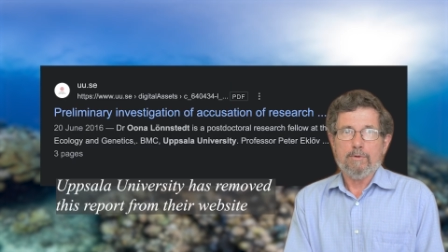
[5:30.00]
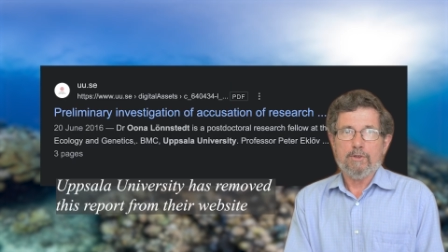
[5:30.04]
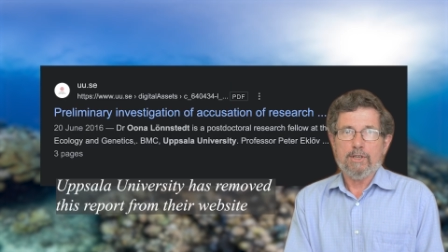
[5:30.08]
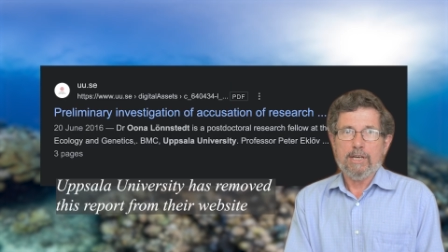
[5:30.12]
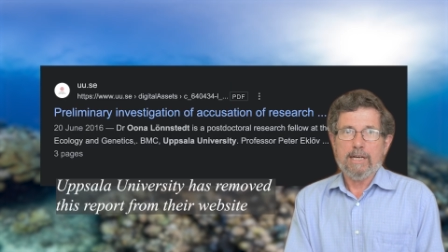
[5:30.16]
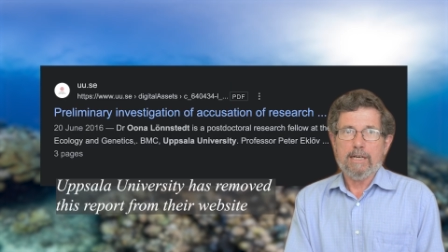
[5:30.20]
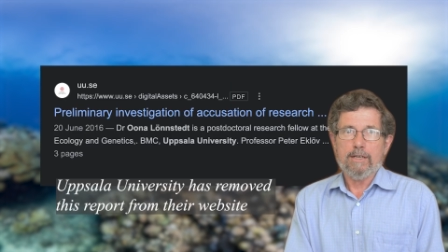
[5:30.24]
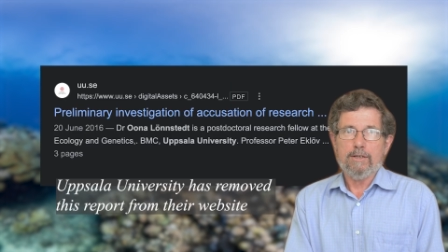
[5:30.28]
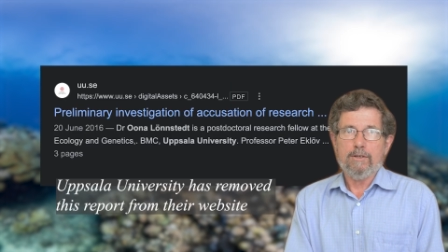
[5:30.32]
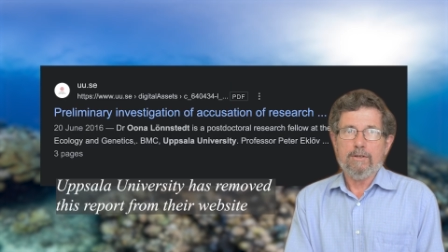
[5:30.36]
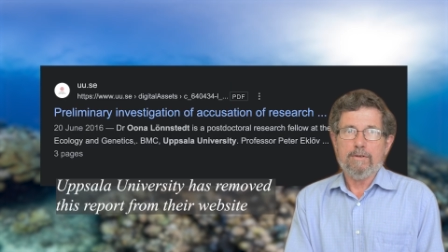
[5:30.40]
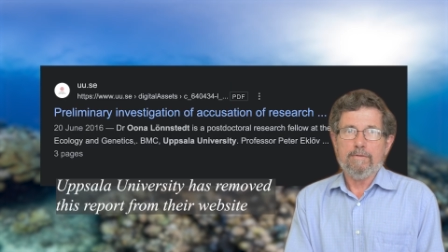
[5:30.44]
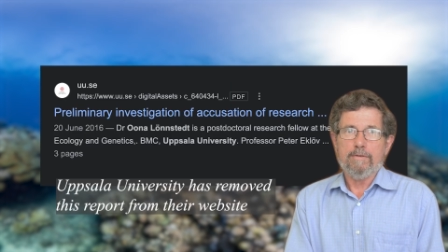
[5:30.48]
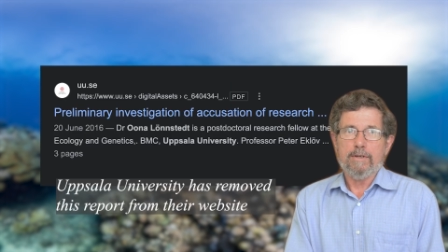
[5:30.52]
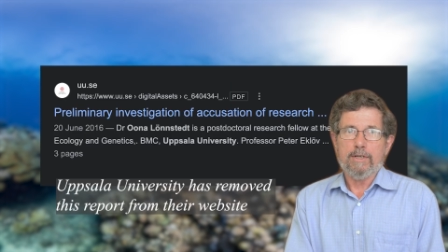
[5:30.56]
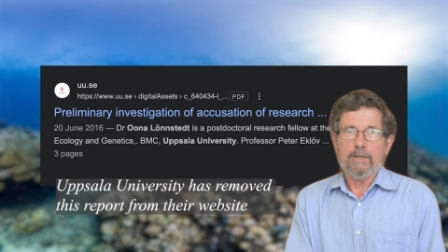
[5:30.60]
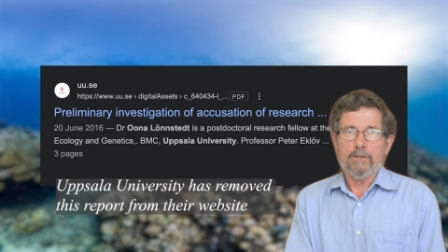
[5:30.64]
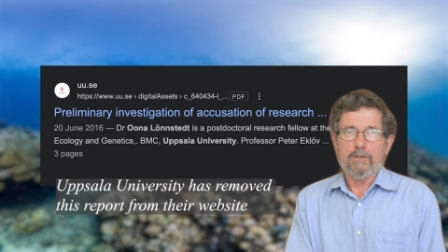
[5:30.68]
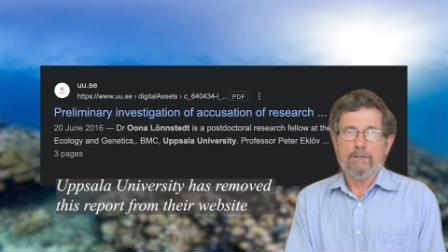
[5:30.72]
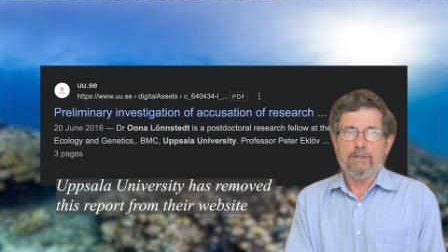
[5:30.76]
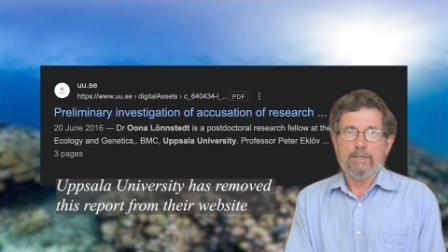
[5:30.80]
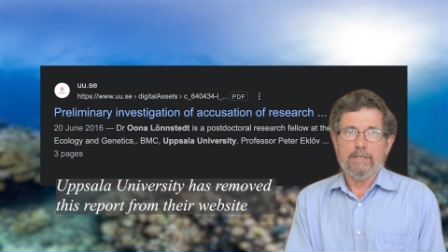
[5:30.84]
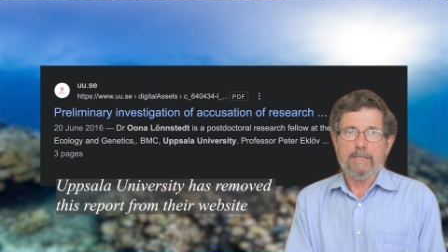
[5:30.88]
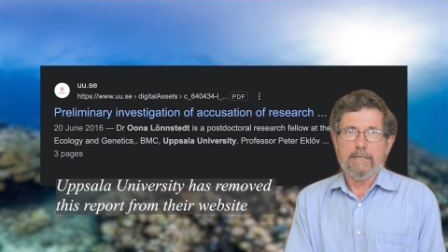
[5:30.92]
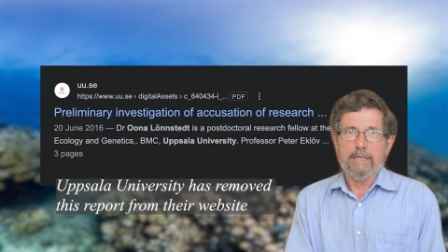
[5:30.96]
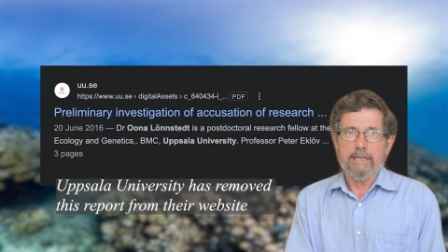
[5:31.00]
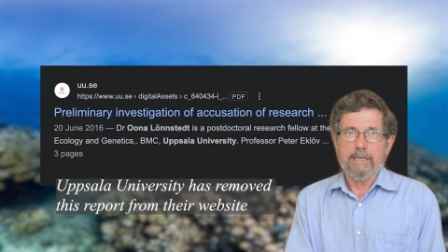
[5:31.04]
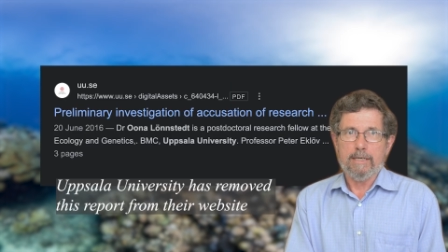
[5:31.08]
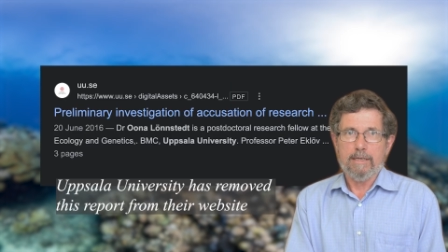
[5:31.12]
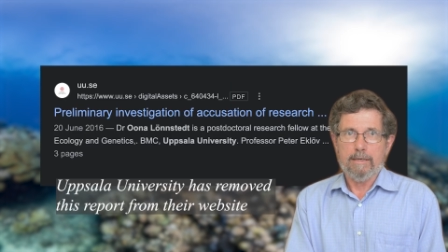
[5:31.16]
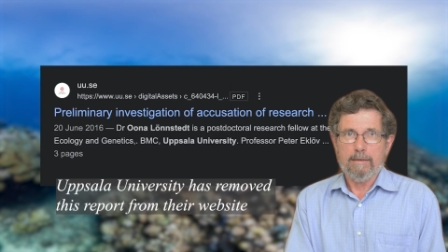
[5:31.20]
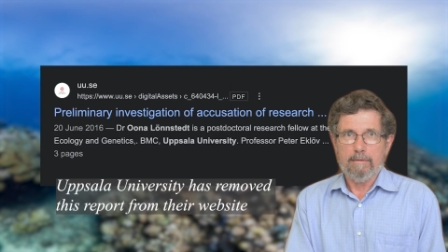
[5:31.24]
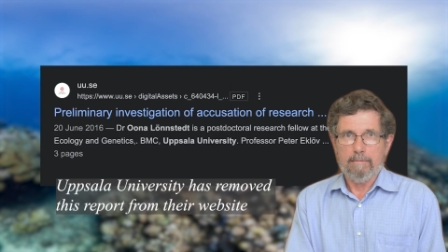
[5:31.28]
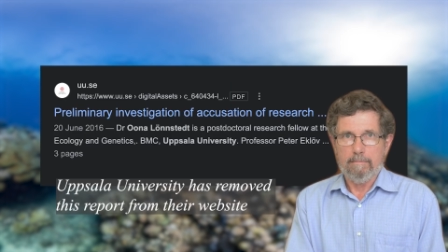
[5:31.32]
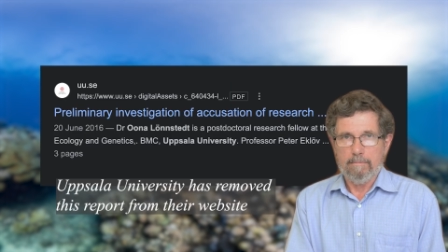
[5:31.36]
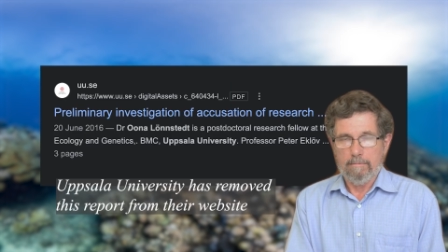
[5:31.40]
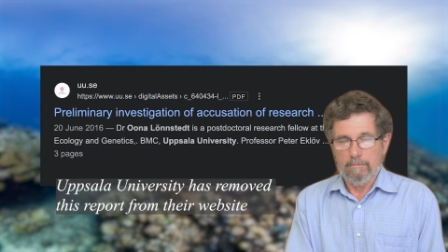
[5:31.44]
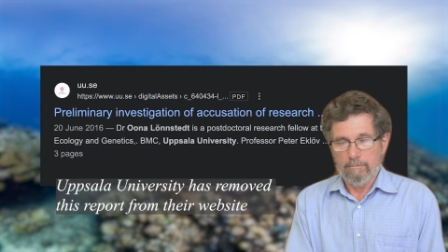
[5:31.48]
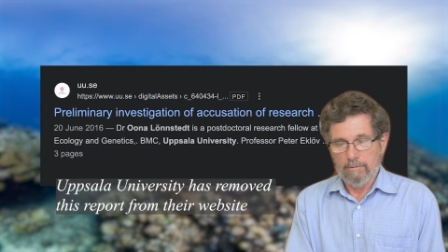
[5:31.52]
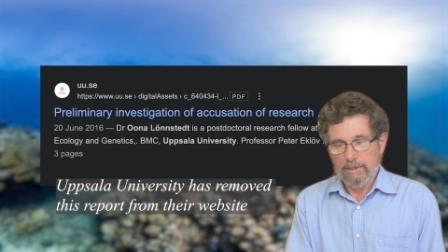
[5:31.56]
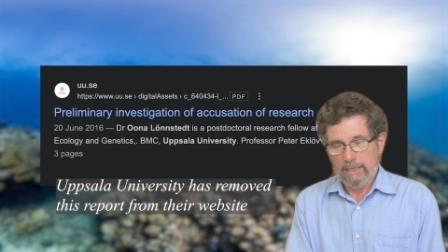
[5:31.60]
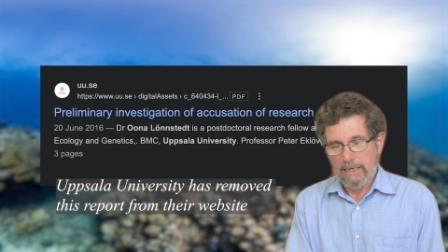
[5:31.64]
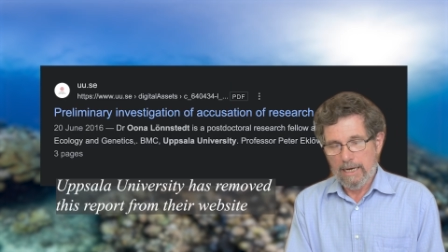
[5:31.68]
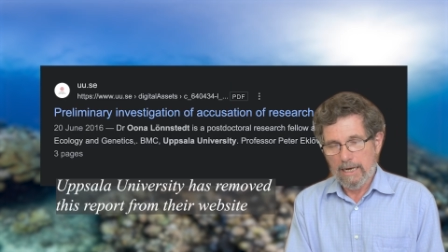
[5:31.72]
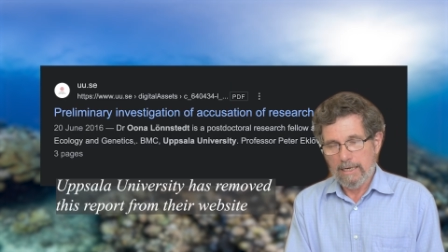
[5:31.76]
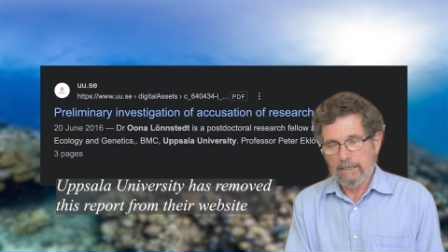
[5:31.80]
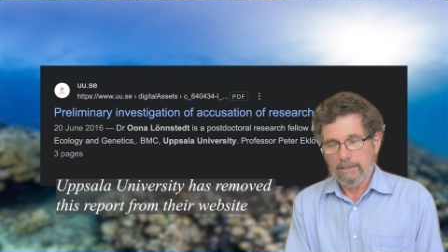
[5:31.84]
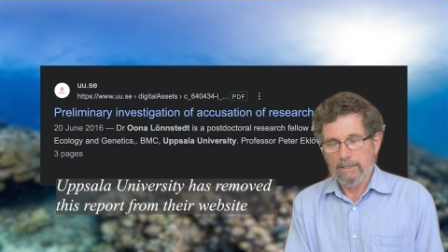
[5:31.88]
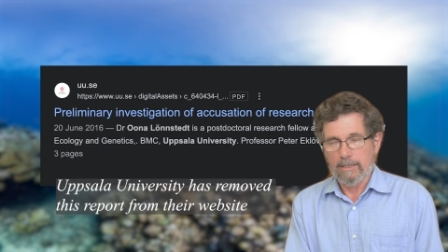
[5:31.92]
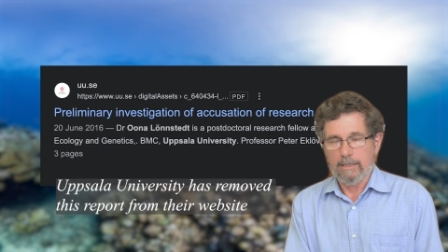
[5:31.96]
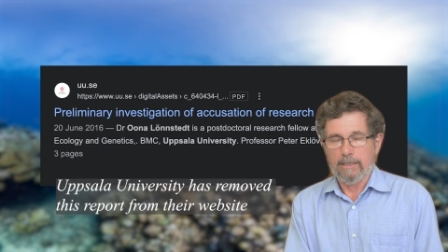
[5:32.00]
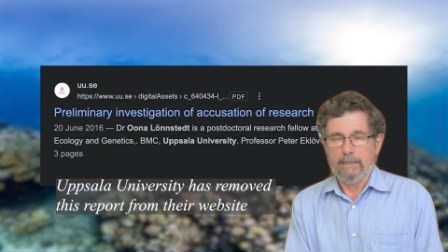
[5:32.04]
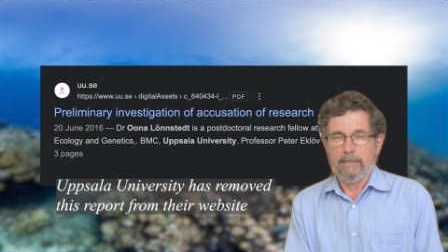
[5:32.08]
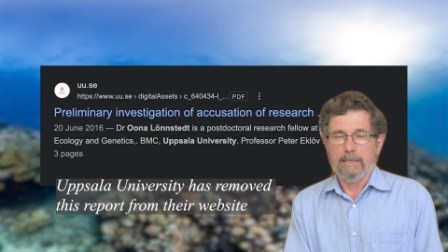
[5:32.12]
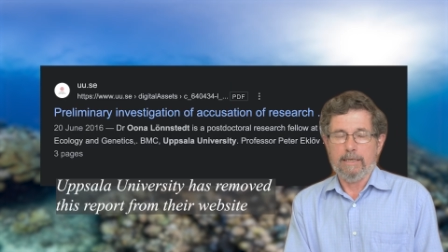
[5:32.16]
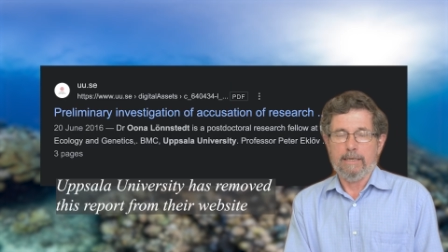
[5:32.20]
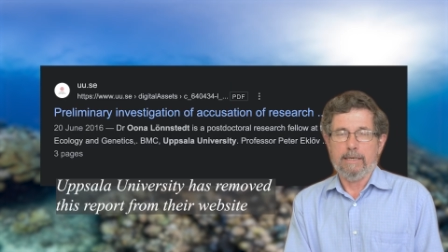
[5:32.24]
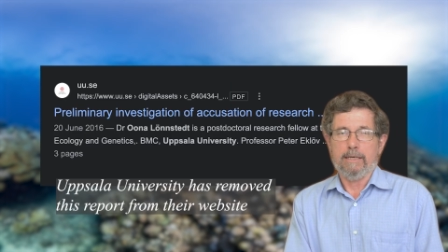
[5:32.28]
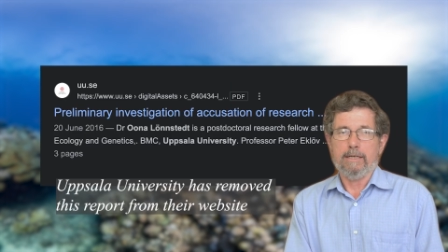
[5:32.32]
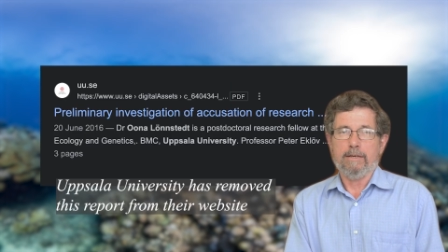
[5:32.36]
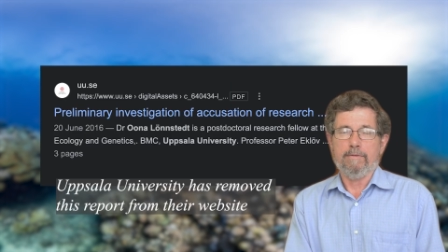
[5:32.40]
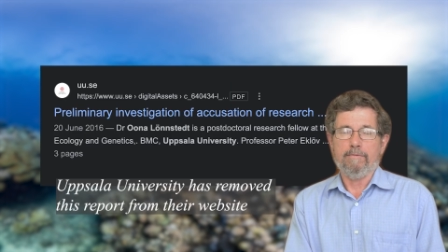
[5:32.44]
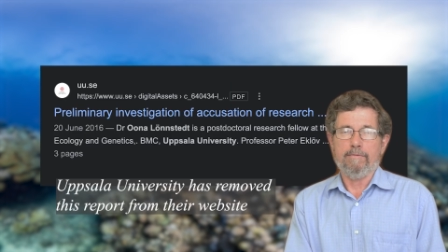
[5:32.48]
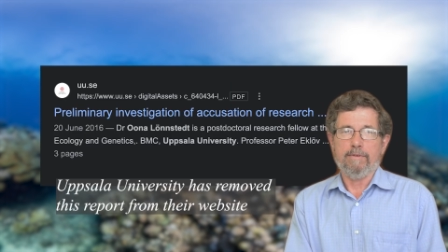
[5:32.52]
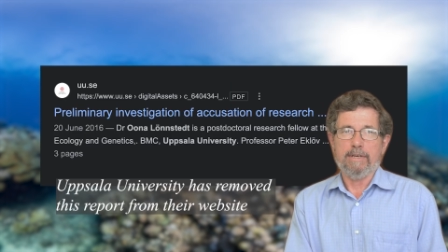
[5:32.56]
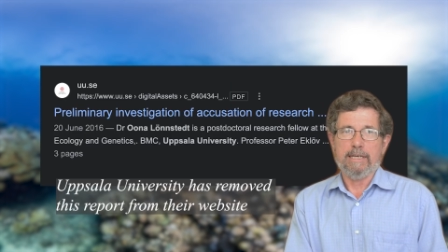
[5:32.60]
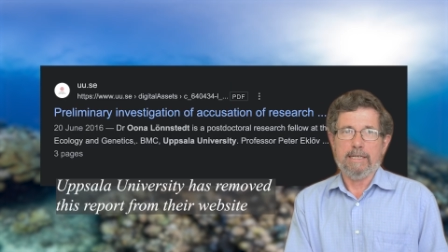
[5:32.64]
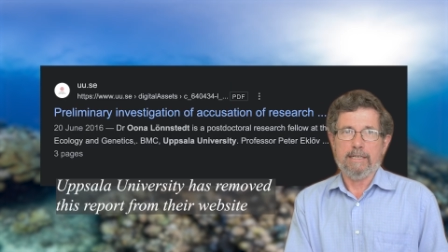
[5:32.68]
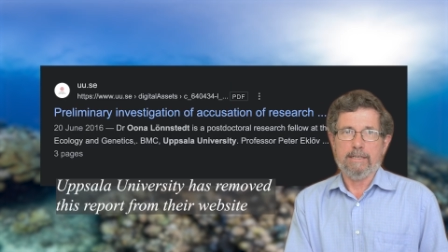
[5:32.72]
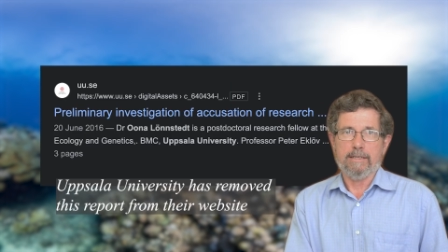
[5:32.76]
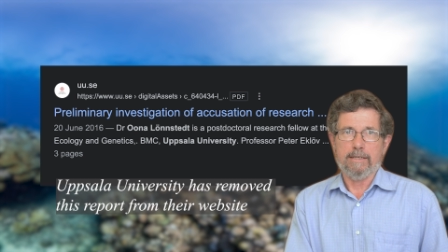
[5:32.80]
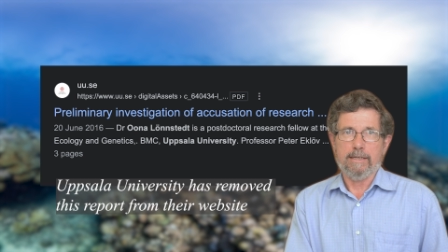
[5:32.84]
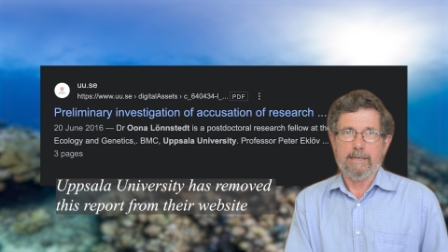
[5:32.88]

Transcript: Uppsala University reluctantly convened